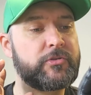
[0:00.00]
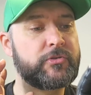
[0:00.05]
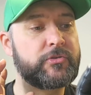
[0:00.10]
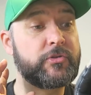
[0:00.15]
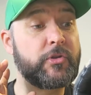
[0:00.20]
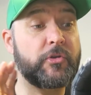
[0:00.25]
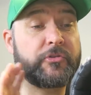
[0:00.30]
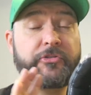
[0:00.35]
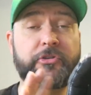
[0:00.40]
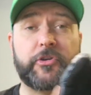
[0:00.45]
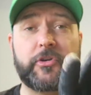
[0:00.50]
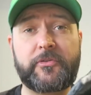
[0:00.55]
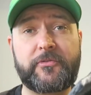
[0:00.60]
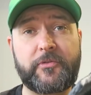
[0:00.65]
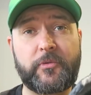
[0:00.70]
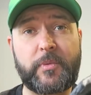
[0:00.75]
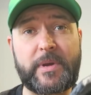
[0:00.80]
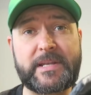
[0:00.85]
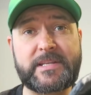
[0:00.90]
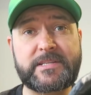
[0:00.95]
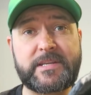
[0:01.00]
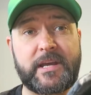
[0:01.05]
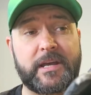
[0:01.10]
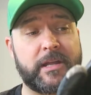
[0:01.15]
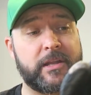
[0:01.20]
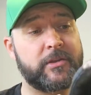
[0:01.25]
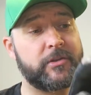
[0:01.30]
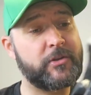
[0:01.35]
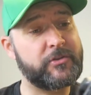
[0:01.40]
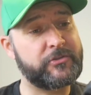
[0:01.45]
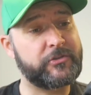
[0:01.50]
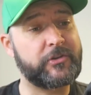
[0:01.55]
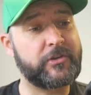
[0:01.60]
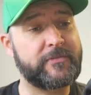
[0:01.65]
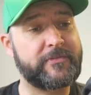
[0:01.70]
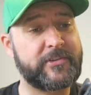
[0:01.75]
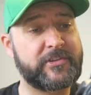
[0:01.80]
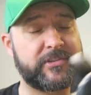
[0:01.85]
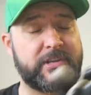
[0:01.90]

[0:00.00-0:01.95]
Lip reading: not so good for winter, not so good for